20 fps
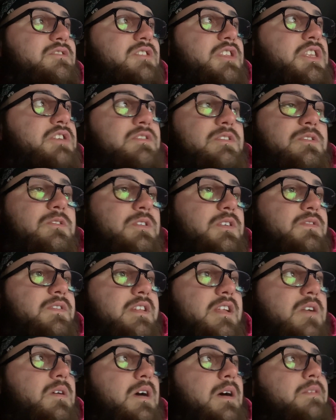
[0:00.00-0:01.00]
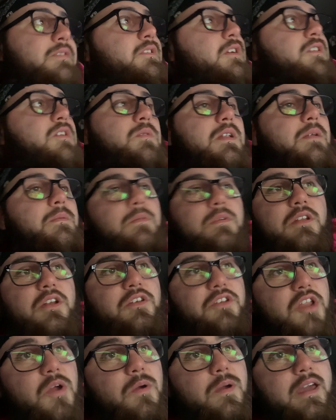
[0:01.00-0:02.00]
to record a video. I don't know when I'm going to
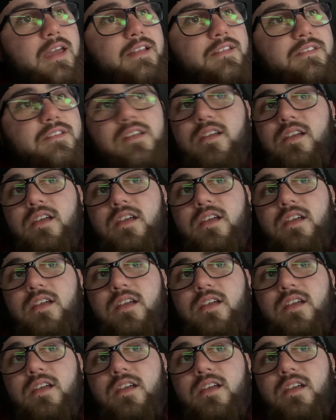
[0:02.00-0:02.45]
do it.